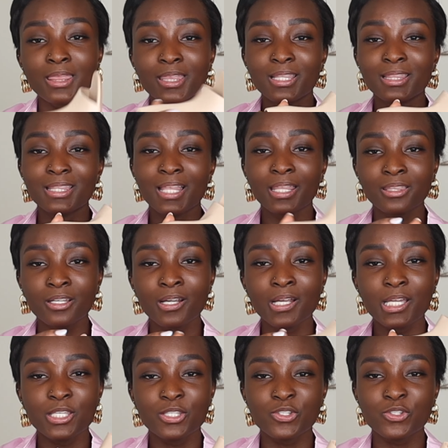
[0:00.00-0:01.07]
The
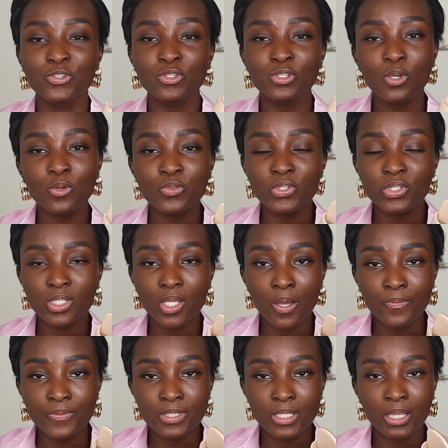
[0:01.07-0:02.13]
leather is so
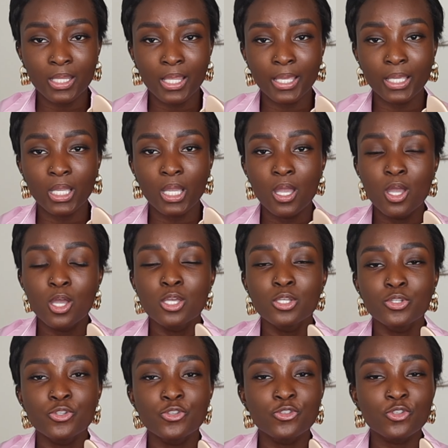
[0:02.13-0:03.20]
soft and like
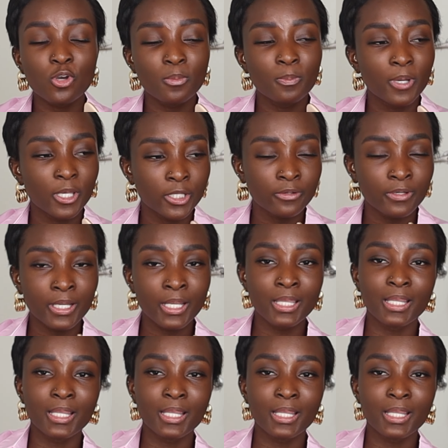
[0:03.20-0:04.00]
so buttery.